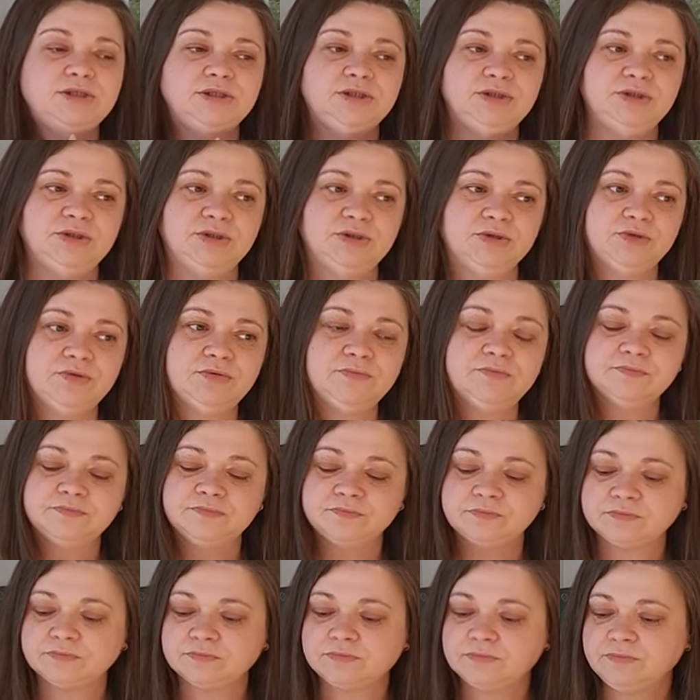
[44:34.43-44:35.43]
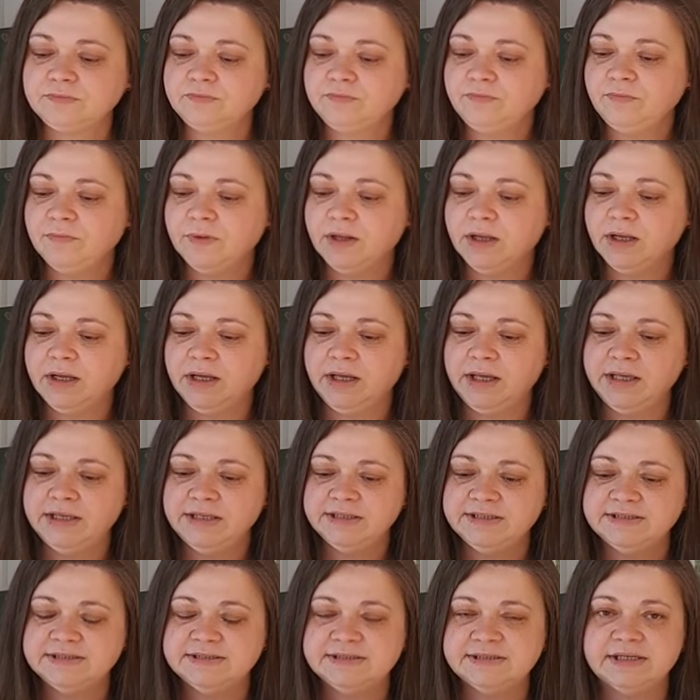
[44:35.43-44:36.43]
to do
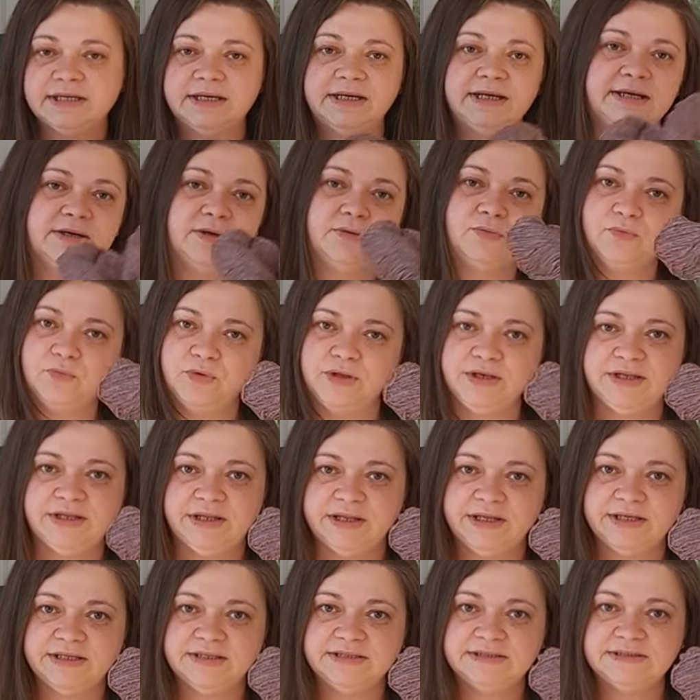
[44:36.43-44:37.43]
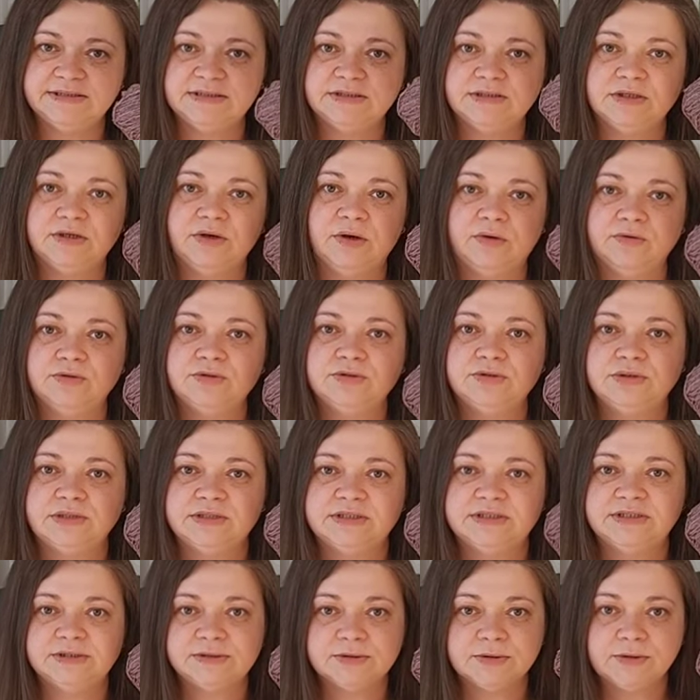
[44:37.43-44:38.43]
is with this to go to
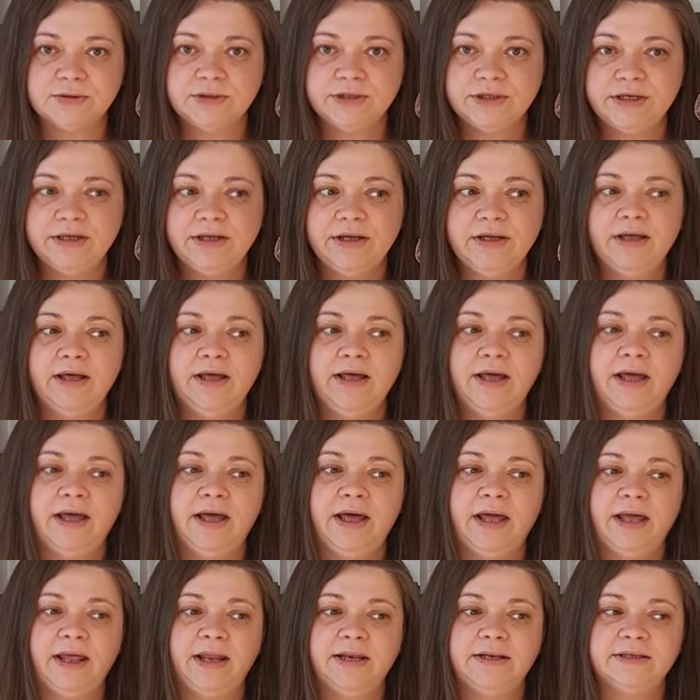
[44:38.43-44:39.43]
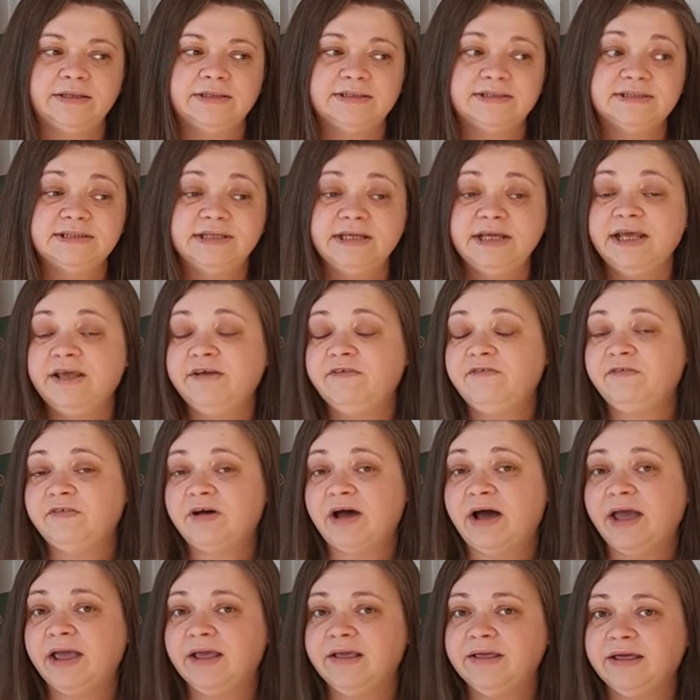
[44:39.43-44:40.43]
the store and see if
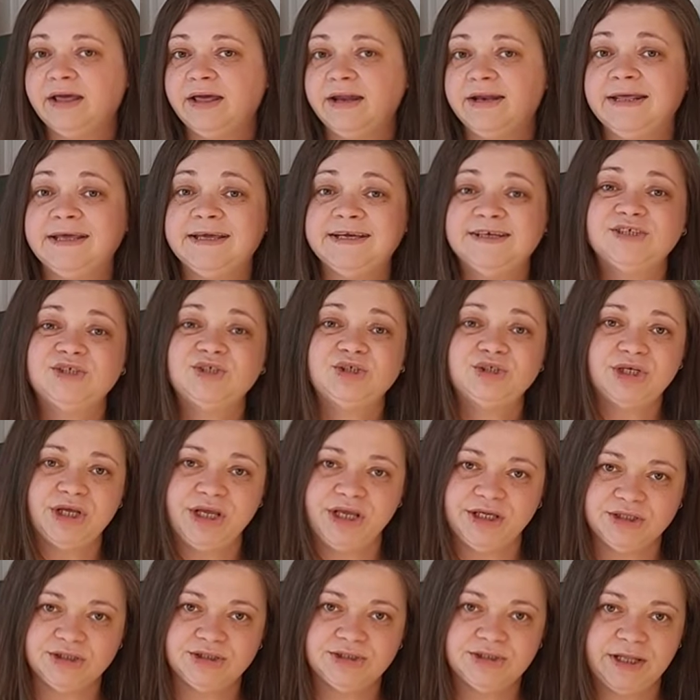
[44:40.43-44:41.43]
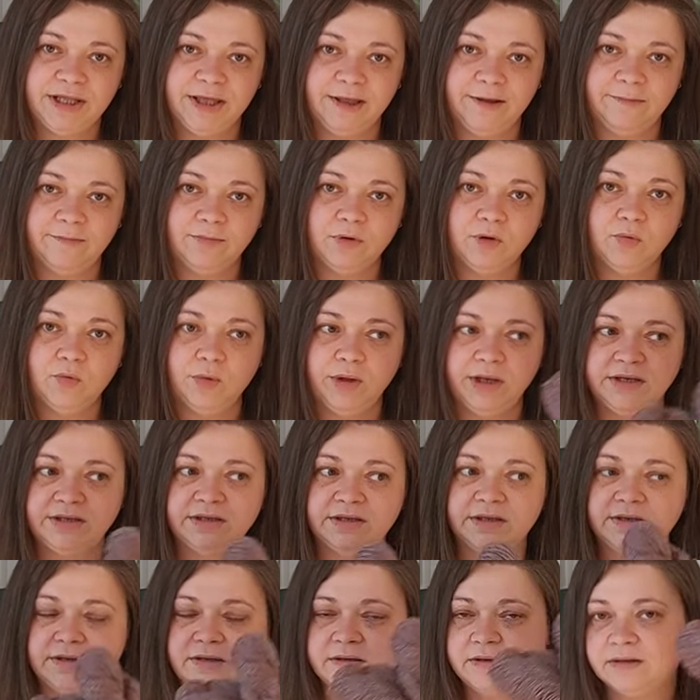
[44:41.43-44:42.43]
I can exchange them
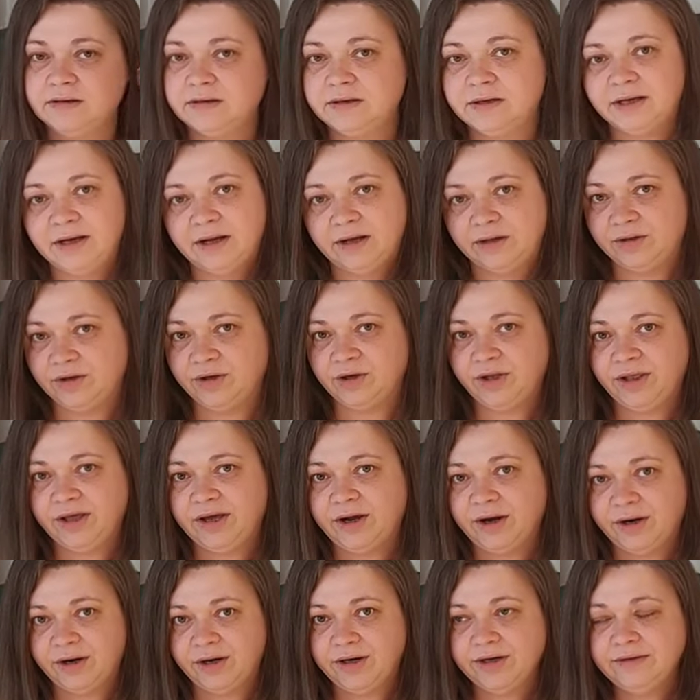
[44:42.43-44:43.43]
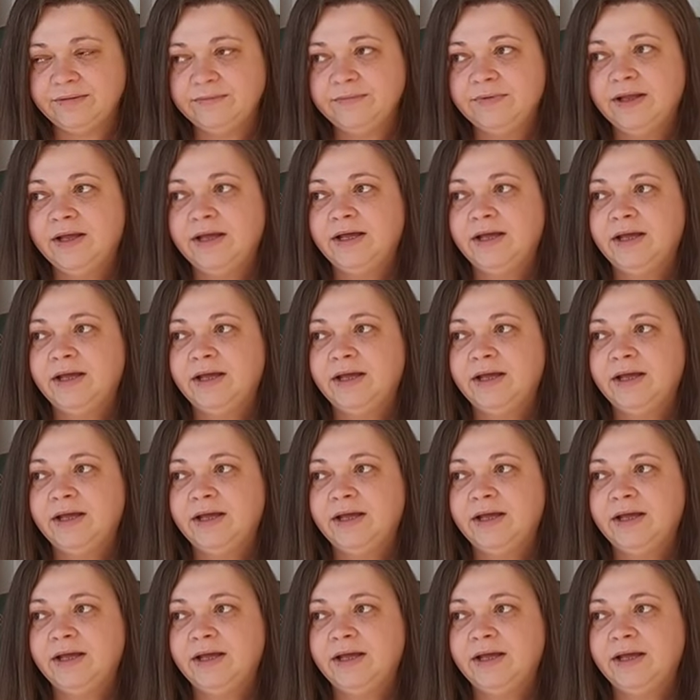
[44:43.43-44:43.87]
with another yarn.